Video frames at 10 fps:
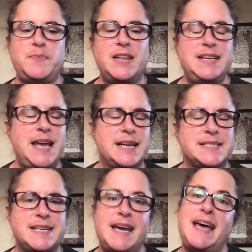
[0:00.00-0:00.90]

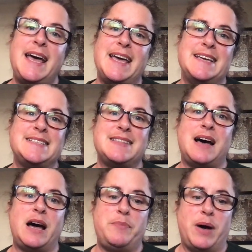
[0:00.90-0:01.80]
Next is the
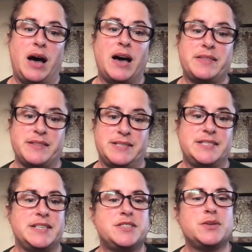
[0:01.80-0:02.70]

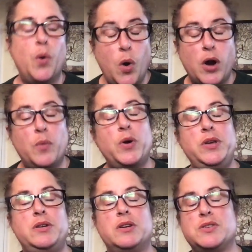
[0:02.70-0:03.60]
hypothesis, or what you
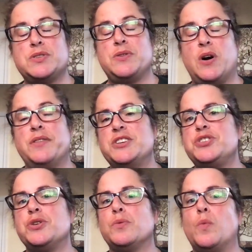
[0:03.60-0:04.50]
can also call this
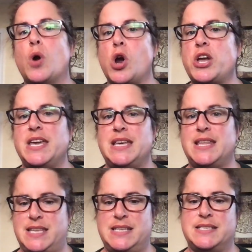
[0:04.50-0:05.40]
your working
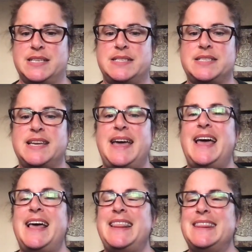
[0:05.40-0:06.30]
thesis.
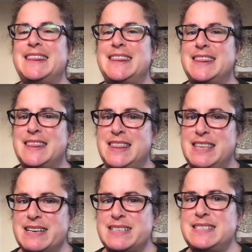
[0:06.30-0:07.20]

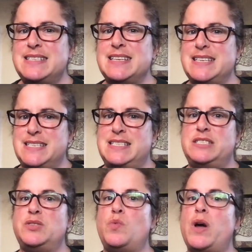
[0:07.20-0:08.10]
This is
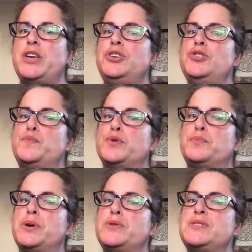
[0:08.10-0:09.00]
the way you
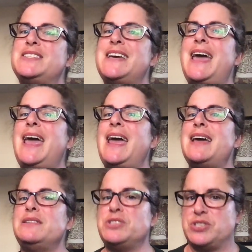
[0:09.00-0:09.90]
propose to
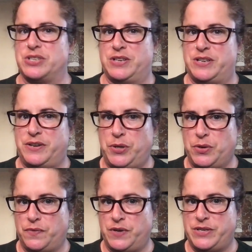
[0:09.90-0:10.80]
answer your
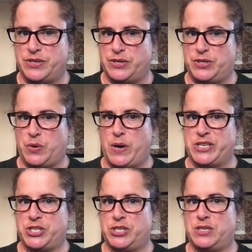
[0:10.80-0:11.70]
research
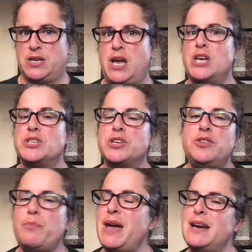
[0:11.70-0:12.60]
question. So you
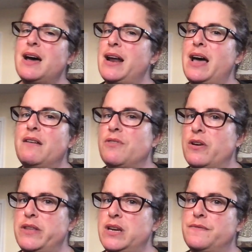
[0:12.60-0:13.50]
may not have all
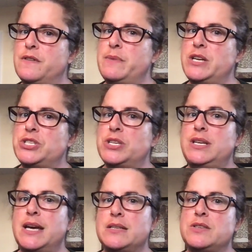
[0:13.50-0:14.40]
the information
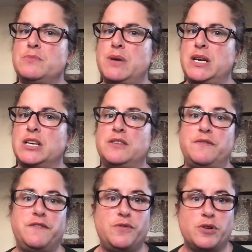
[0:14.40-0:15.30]
yet to make an
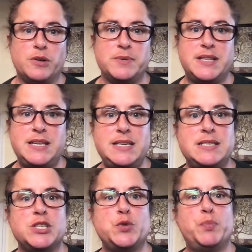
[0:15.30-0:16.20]
informed
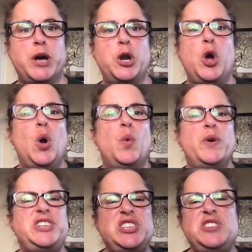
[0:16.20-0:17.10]
thesis, but
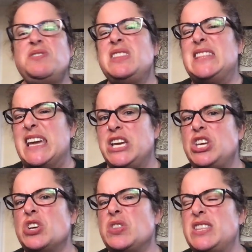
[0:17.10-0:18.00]
what do you think
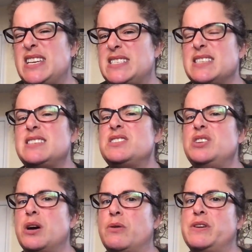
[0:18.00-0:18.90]
your thesis is
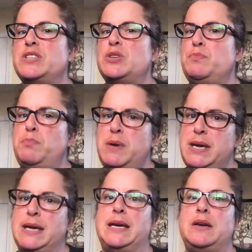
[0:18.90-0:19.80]
going to
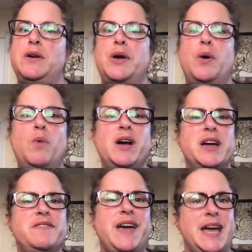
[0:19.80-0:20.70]
be? What kind
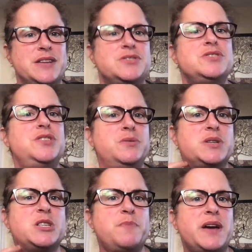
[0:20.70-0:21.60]
of answer do you
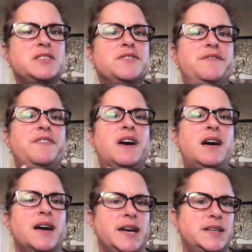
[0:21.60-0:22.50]
expect to
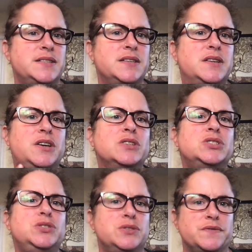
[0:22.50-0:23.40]
find
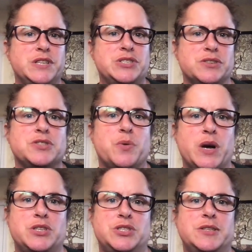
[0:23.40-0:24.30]
to your research
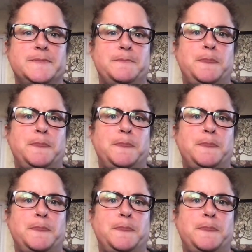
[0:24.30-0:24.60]
question?